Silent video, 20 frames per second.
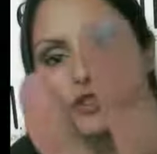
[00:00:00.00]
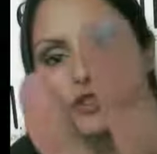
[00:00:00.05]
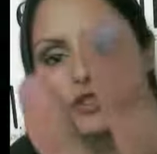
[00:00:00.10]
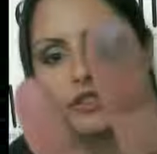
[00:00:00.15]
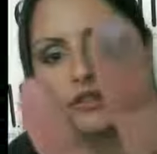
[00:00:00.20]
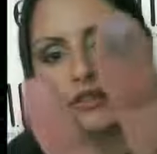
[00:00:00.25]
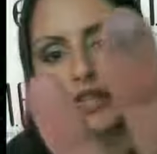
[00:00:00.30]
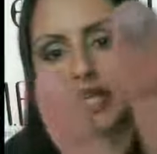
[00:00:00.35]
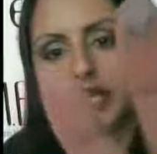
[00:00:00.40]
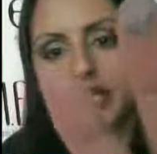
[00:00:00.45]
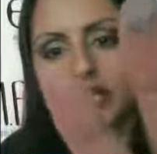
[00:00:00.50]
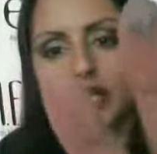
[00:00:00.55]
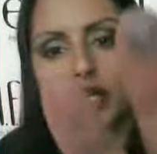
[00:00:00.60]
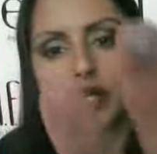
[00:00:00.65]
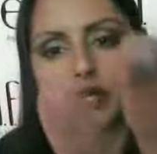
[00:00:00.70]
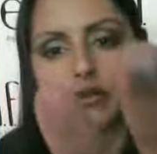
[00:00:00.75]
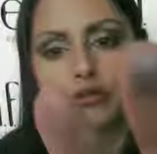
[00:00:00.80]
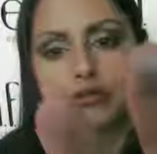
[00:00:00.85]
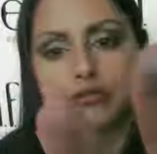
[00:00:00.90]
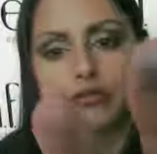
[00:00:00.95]
So they
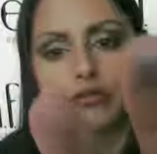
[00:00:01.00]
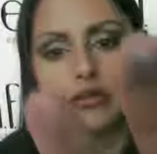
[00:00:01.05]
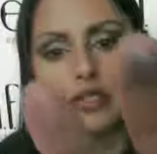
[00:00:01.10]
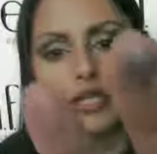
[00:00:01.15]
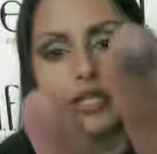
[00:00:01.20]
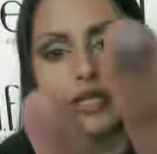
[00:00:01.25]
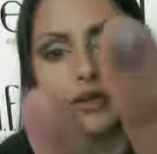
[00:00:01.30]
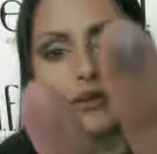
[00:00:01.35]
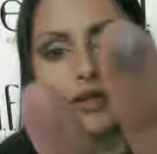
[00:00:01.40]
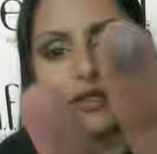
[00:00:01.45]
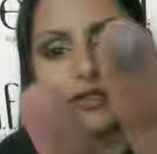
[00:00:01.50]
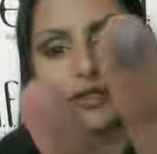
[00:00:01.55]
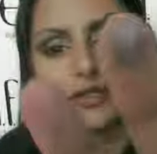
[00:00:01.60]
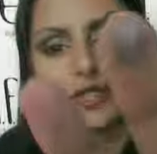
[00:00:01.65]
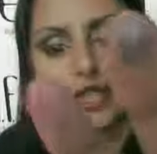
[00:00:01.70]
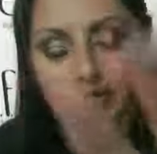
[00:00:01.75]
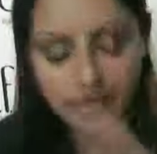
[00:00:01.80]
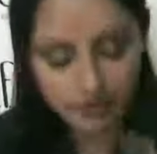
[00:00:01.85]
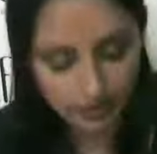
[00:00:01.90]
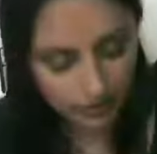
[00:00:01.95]
go really well
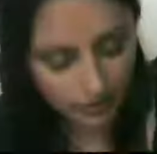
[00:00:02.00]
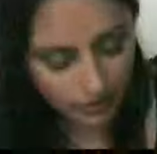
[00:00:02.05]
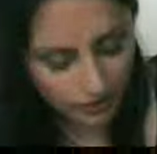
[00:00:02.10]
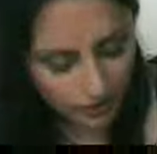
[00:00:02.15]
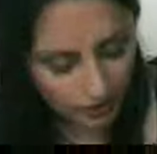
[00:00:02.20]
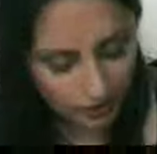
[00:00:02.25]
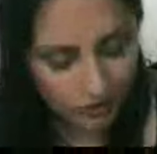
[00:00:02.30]
together.